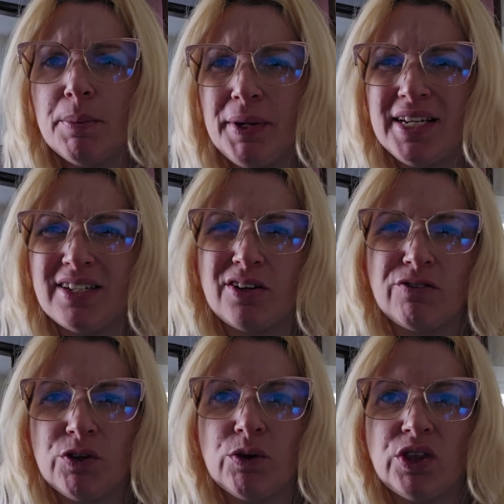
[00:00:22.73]
picked out
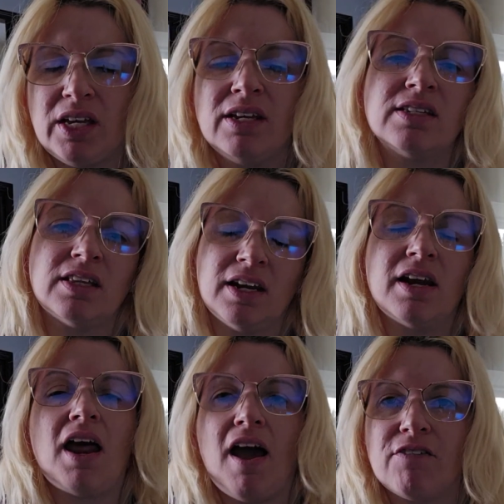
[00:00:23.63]
a few things, and
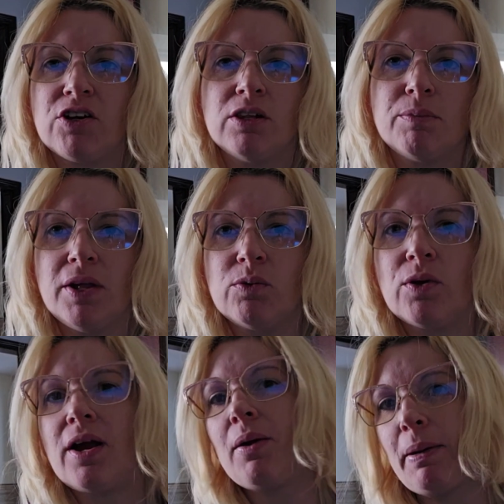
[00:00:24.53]
then after the blood
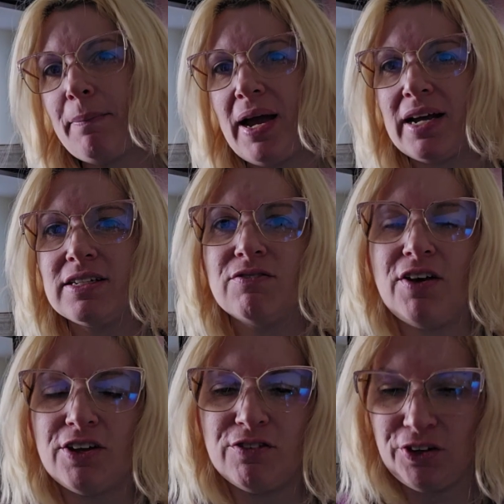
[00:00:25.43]
work I went back to
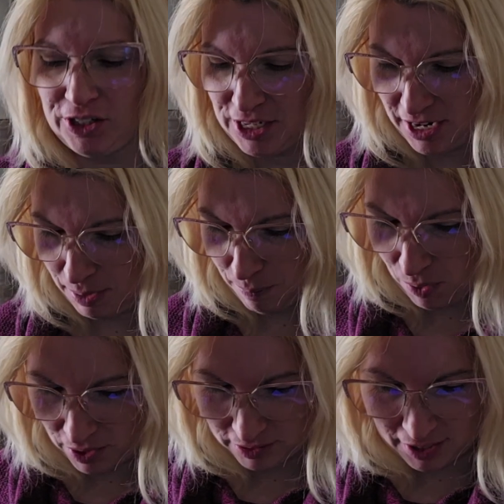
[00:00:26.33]
Value Village and I
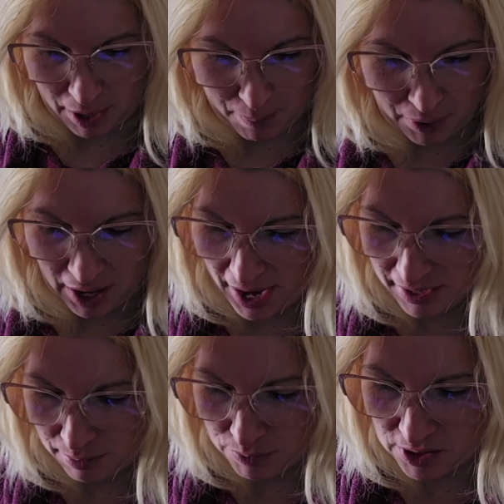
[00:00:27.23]
bought the couple
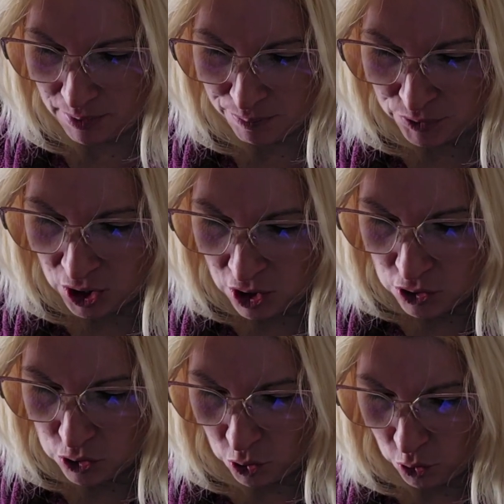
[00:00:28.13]
items.
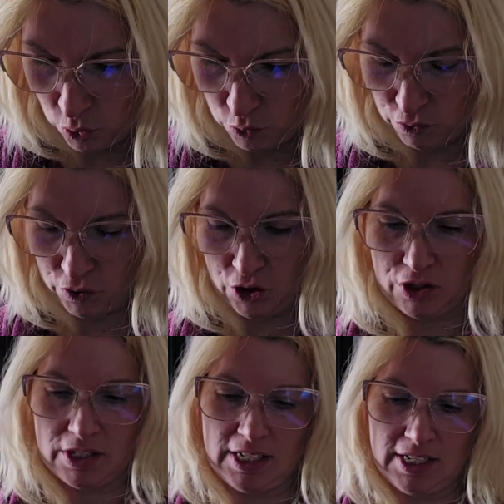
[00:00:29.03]
So
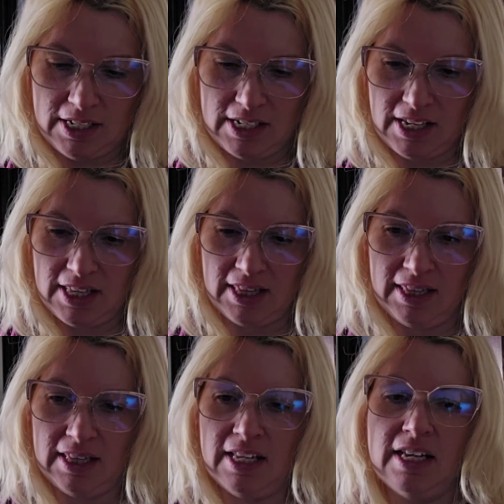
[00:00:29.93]
first is
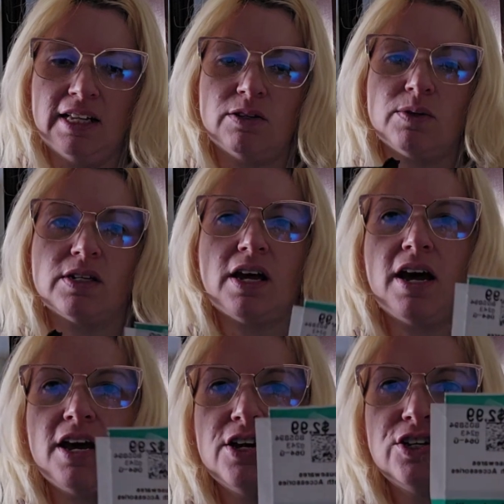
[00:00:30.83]
it was
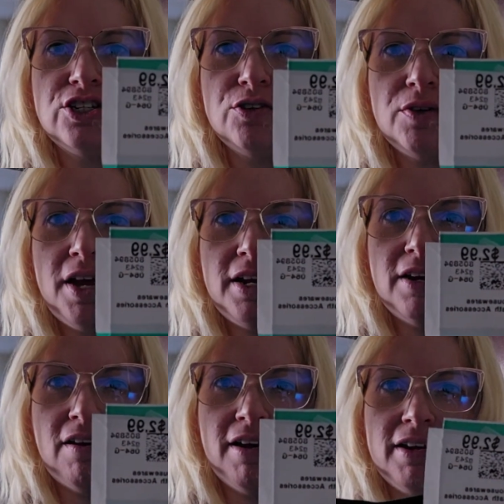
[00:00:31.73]

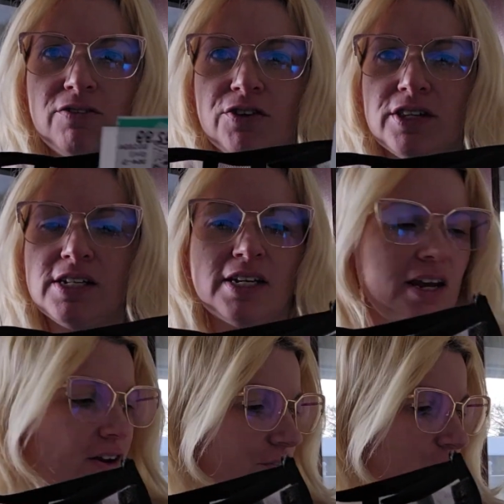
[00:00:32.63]
$2.99 for the
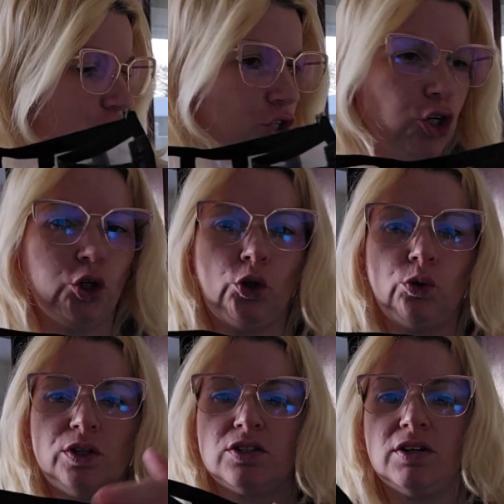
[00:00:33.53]
set of
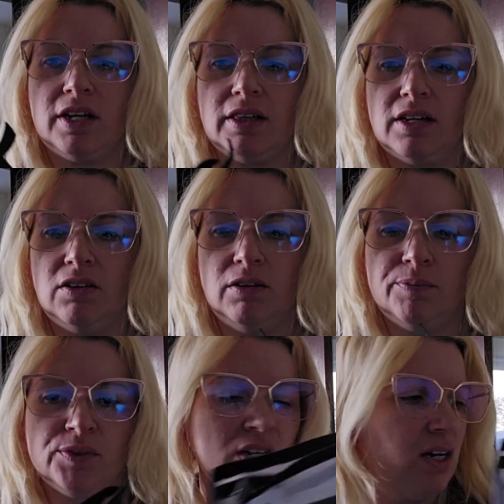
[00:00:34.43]
two. These are like
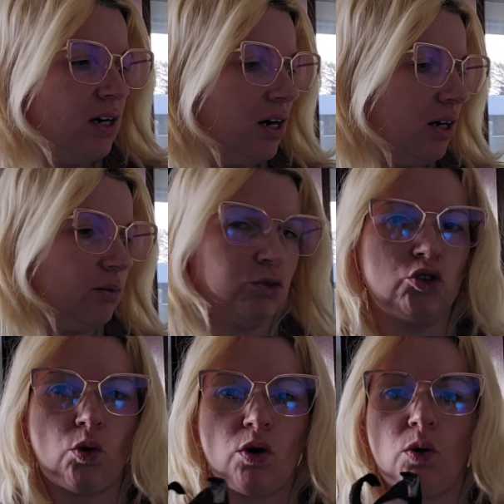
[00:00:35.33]
little
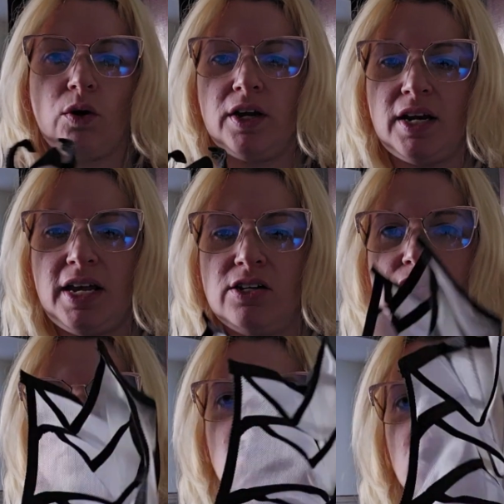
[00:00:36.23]
drawer
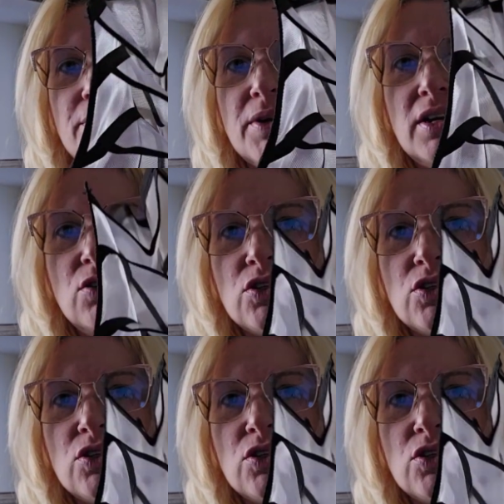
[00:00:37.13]
organizers, so I'm going to